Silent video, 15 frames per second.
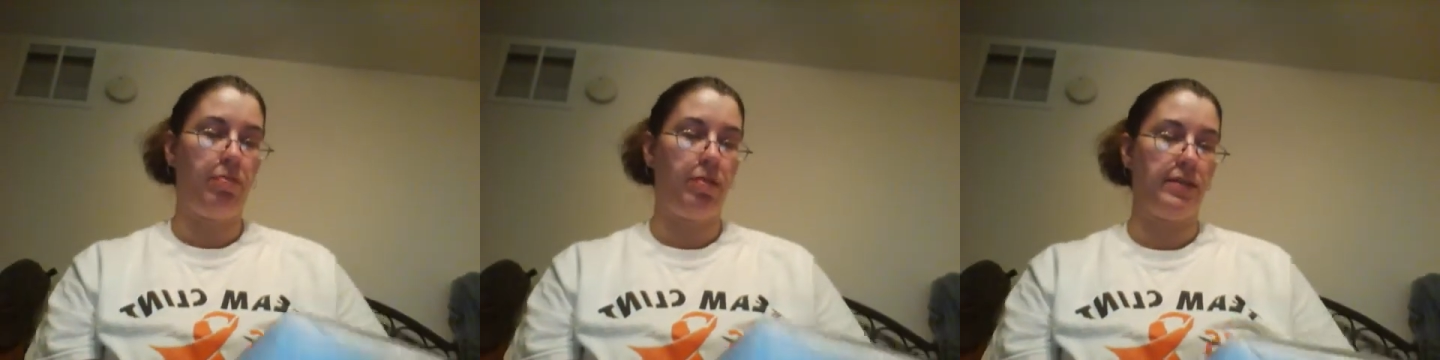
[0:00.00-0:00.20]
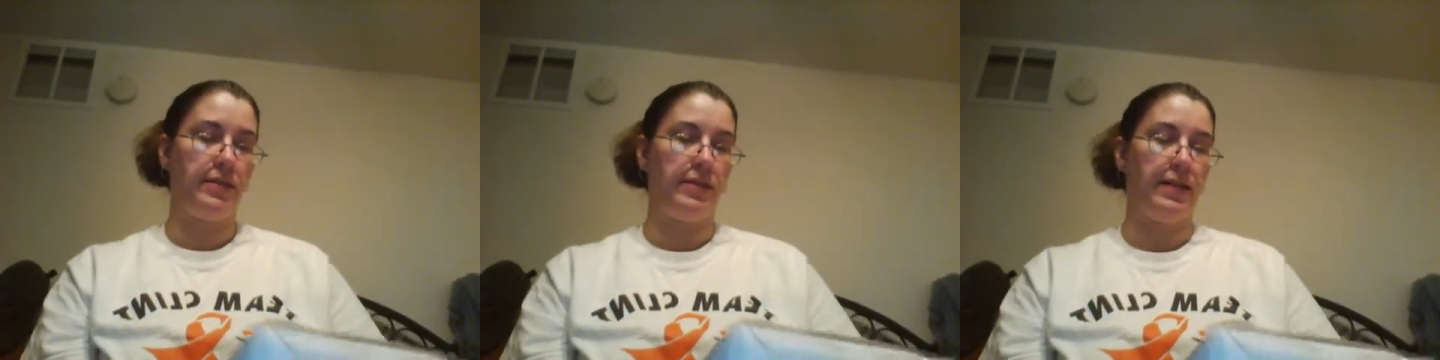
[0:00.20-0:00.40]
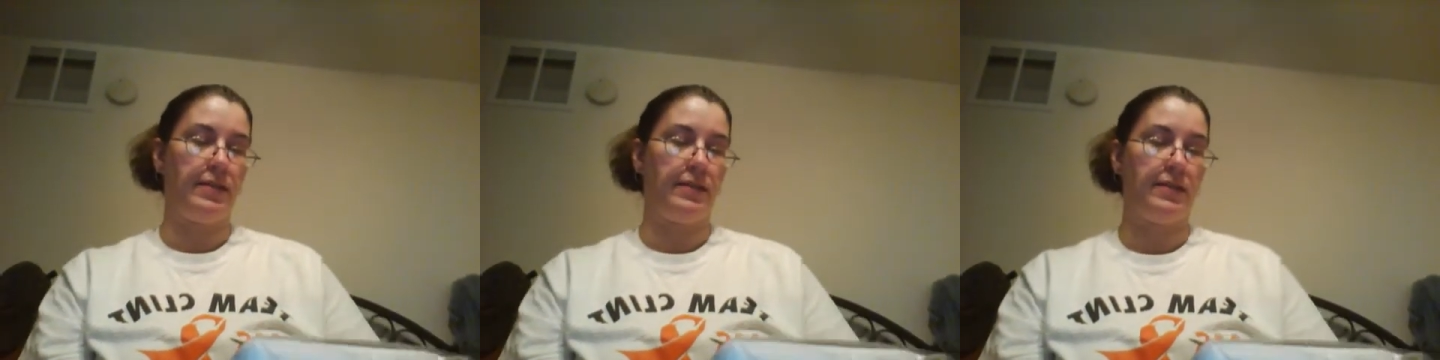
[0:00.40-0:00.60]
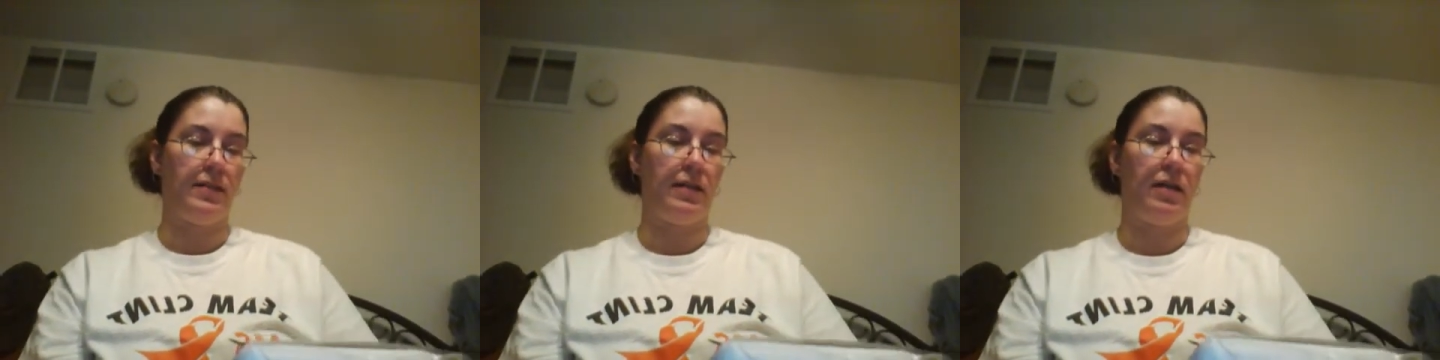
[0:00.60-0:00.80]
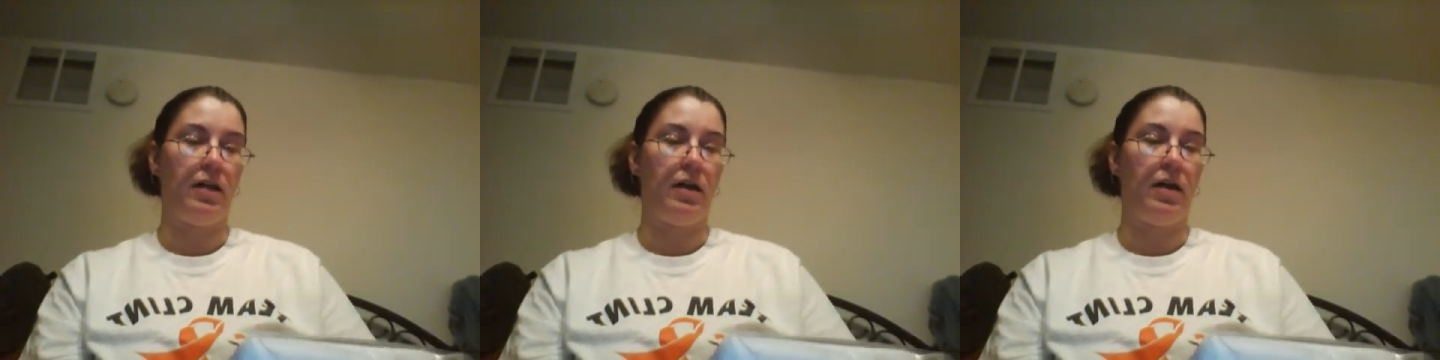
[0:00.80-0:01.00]
What's
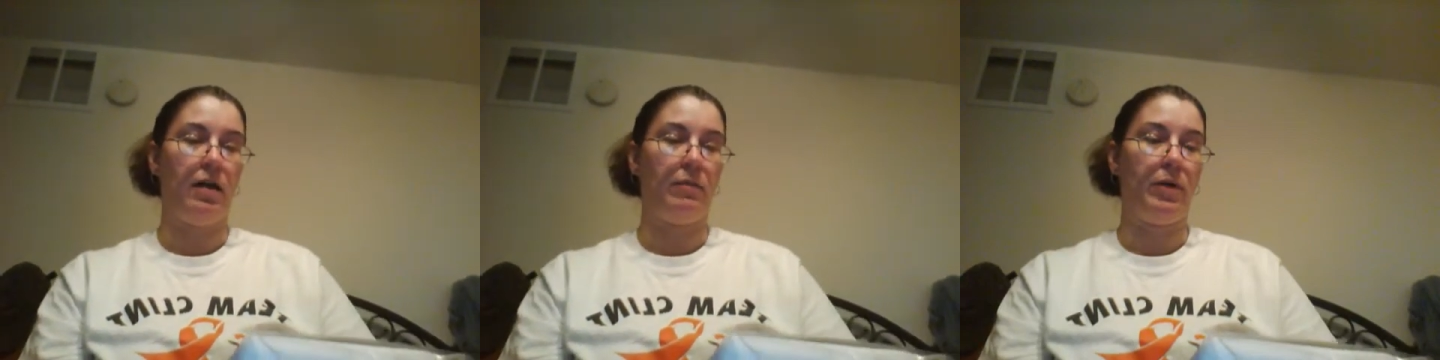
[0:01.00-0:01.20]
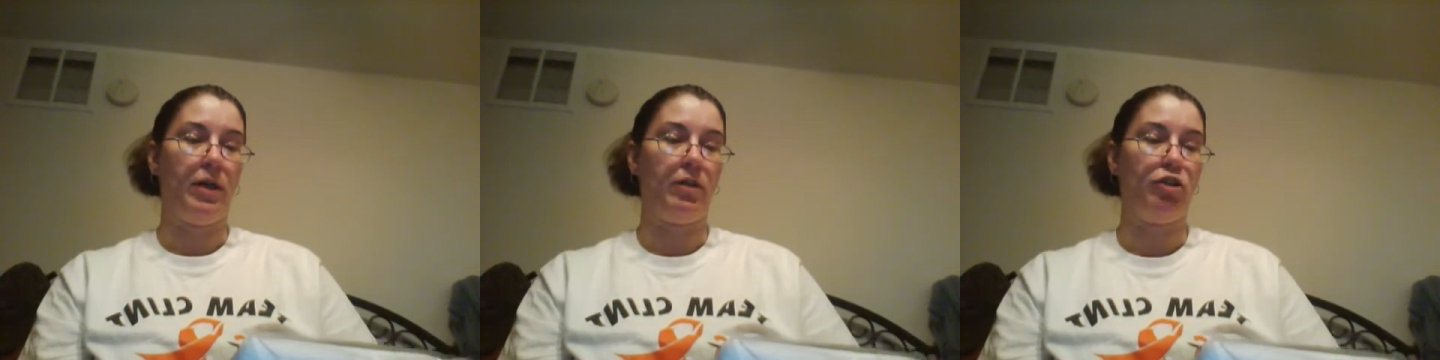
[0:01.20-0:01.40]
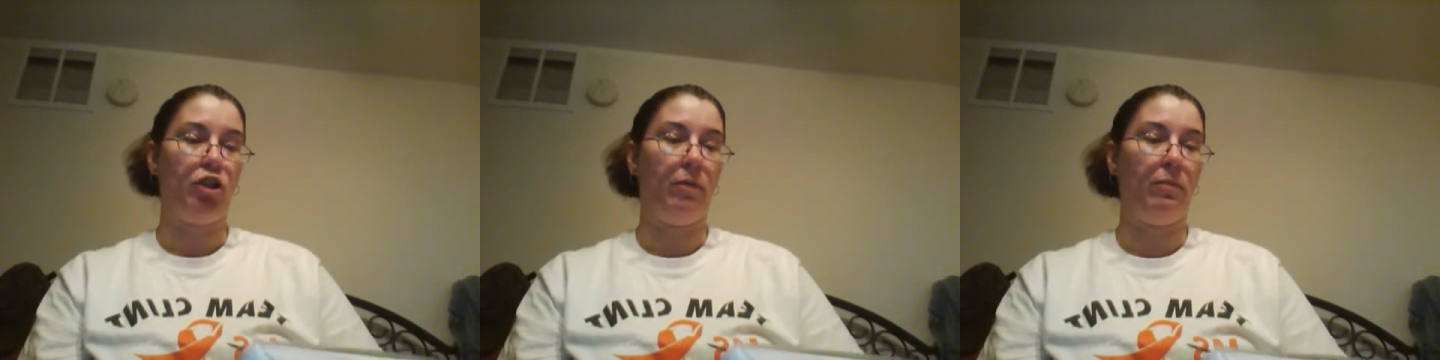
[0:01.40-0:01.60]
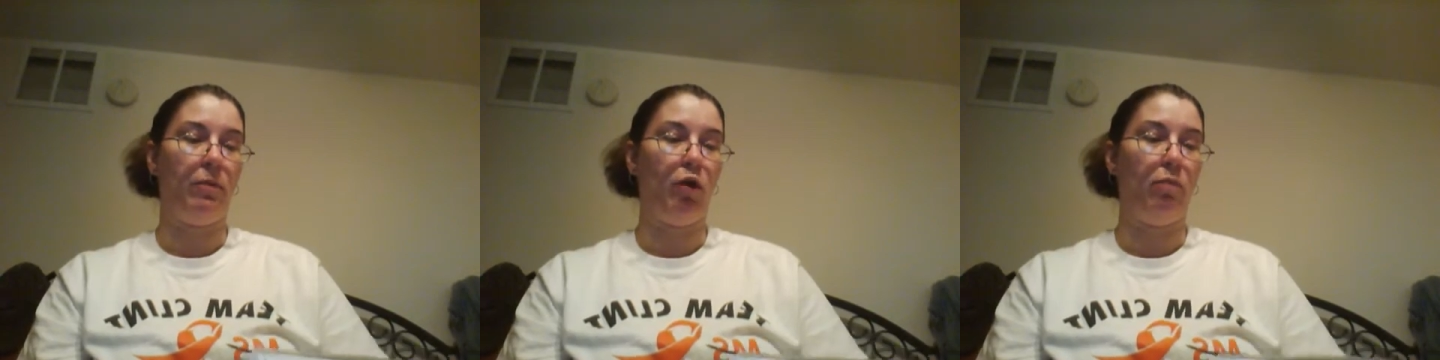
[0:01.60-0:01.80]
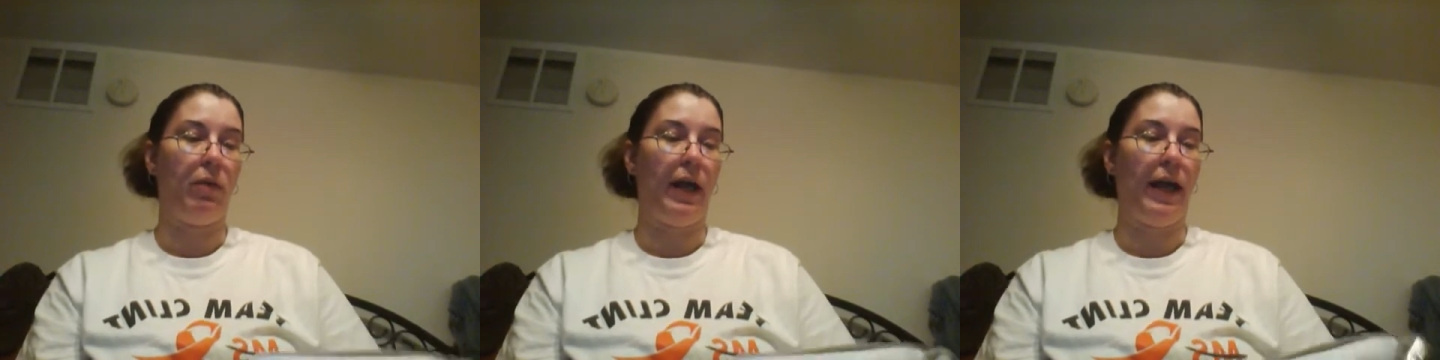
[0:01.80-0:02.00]
this? A
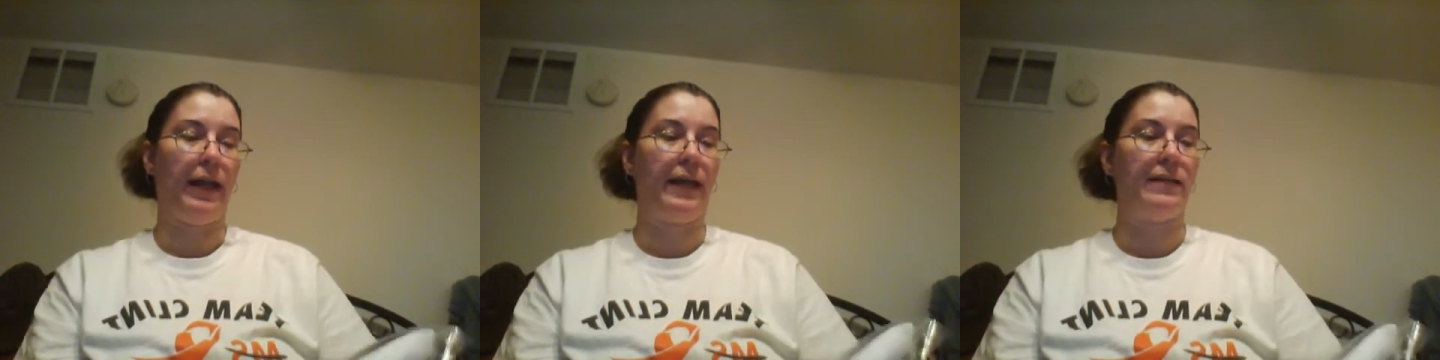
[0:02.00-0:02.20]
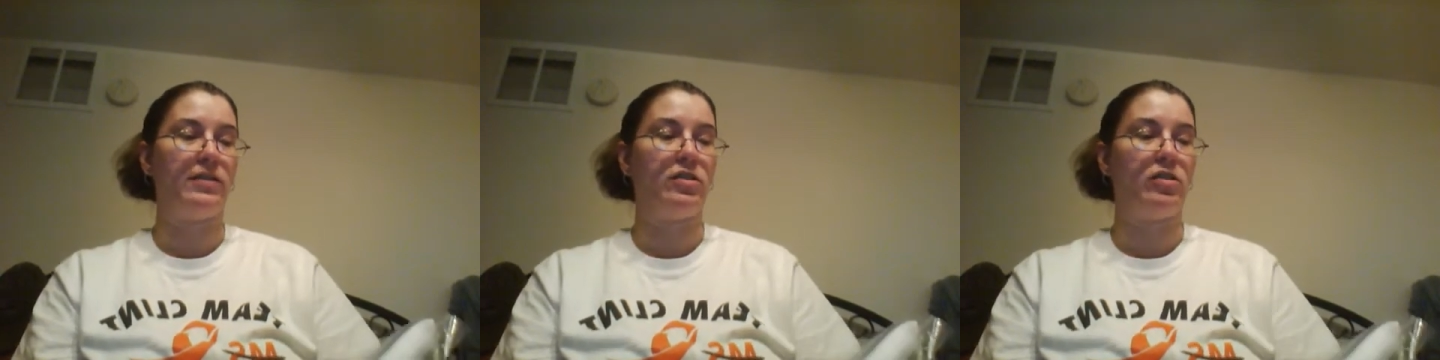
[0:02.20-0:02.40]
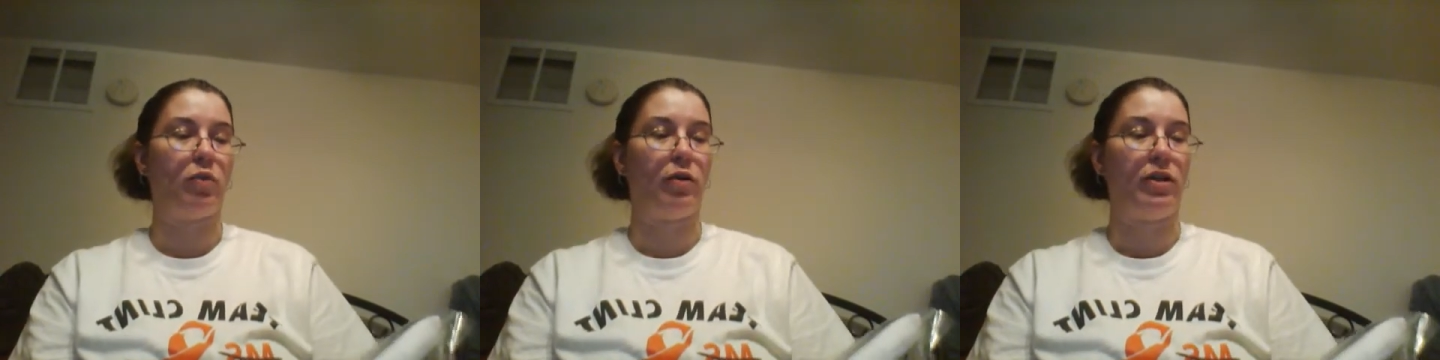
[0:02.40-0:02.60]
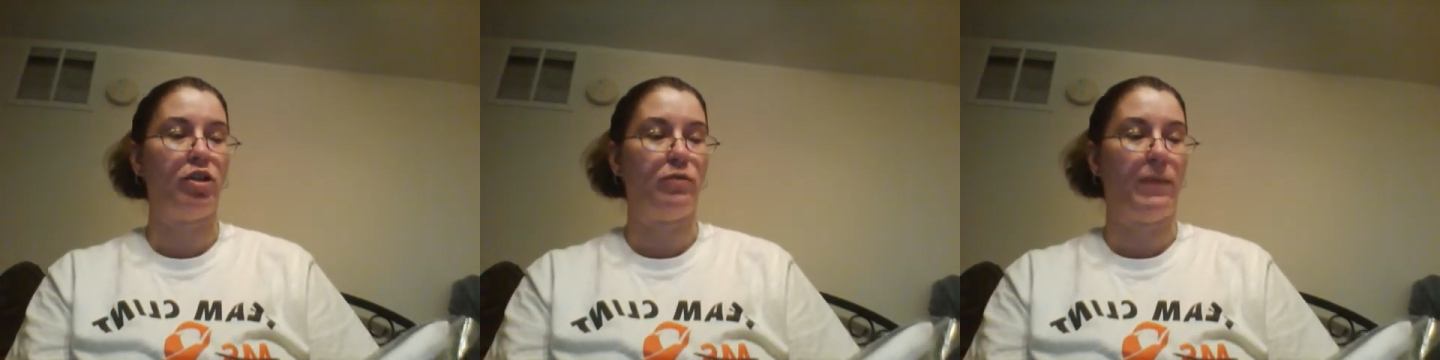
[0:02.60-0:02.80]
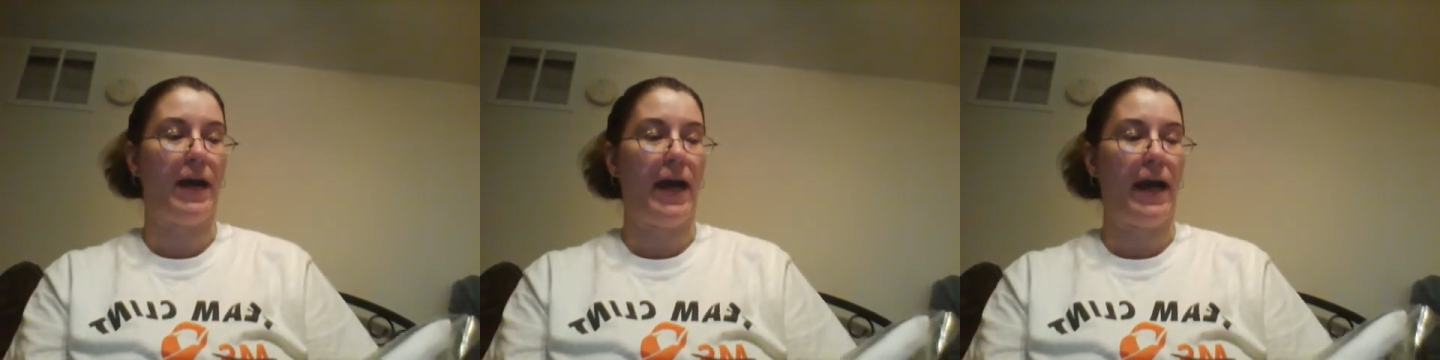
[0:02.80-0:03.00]
jumbo blanket
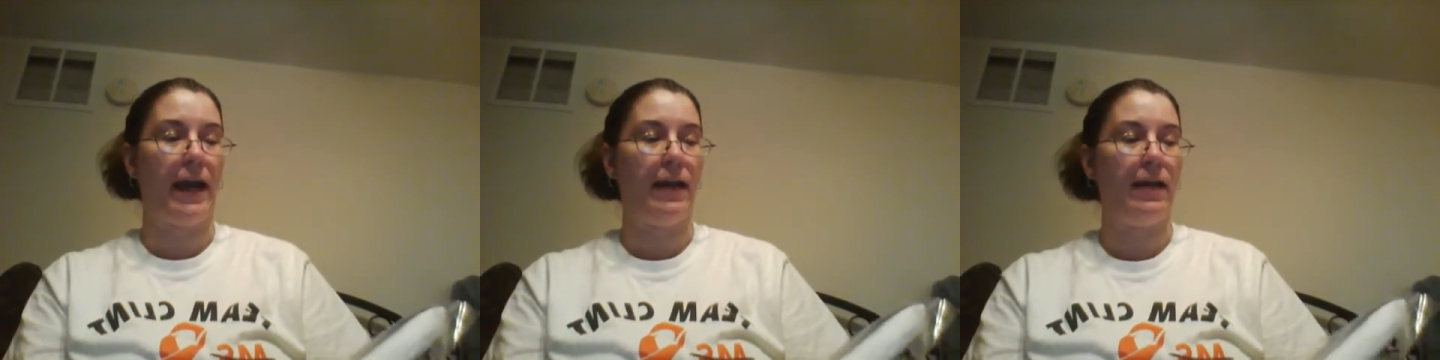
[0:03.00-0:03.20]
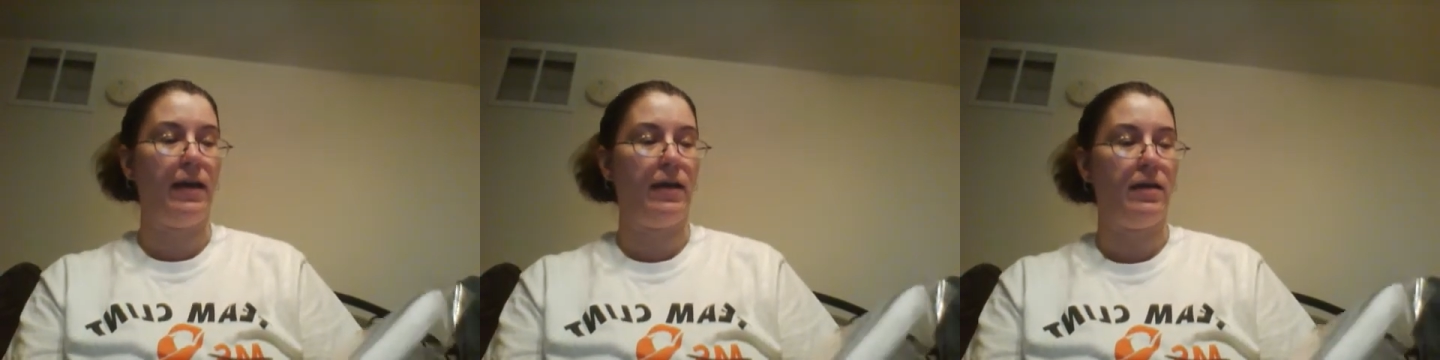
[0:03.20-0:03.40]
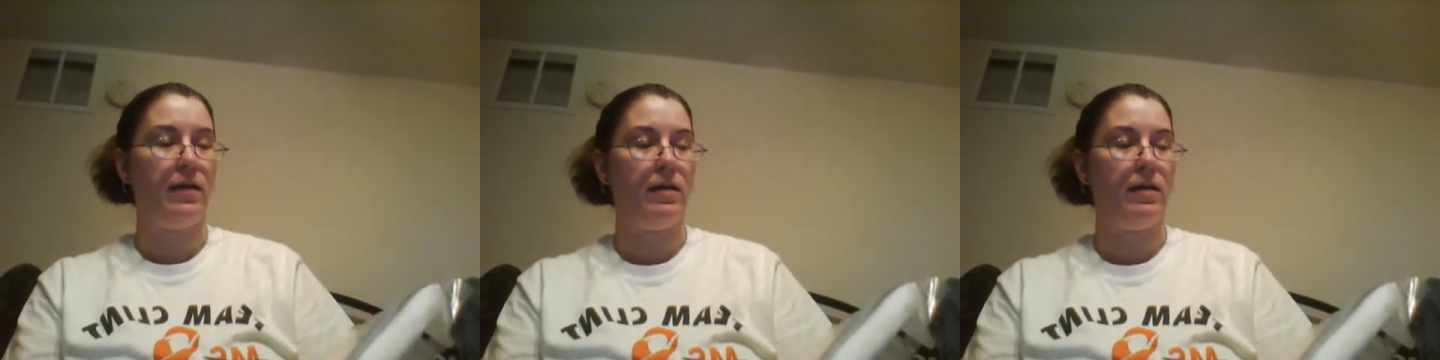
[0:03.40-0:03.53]
storage bag.